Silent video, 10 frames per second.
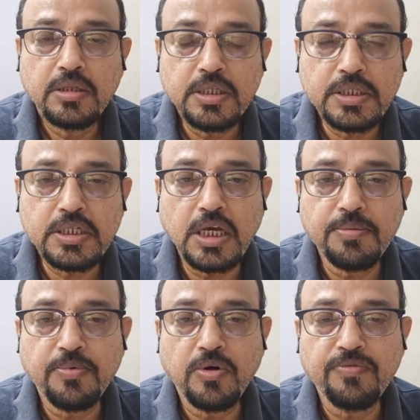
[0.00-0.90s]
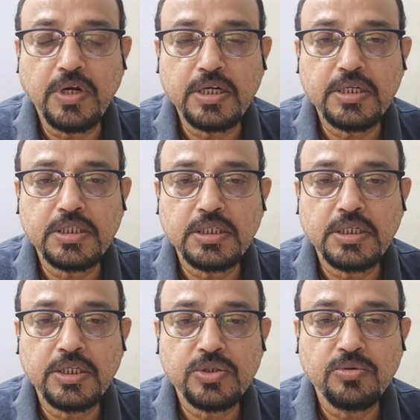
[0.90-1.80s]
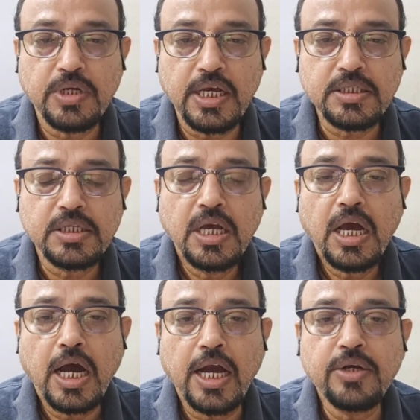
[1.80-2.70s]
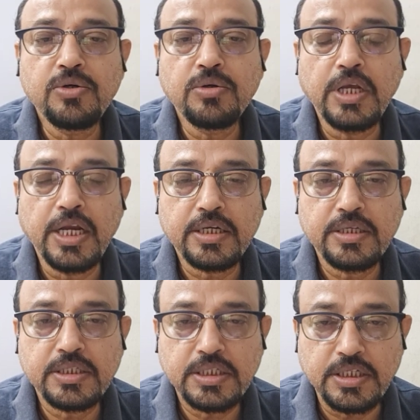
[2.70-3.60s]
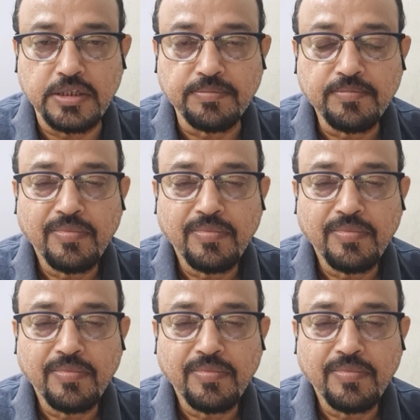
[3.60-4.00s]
This type of electricity is known as hydroelectricity.